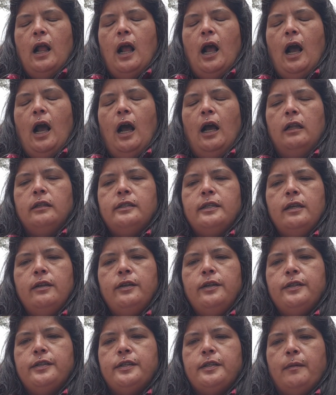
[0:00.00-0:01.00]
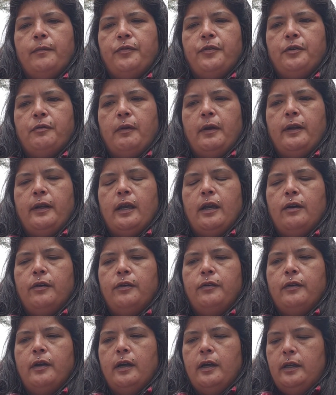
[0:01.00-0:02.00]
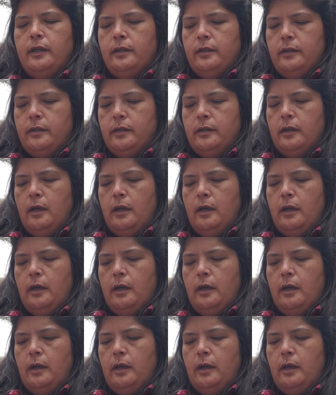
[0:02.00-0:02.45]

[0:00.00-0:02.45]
I'll tell you something right now, you guys.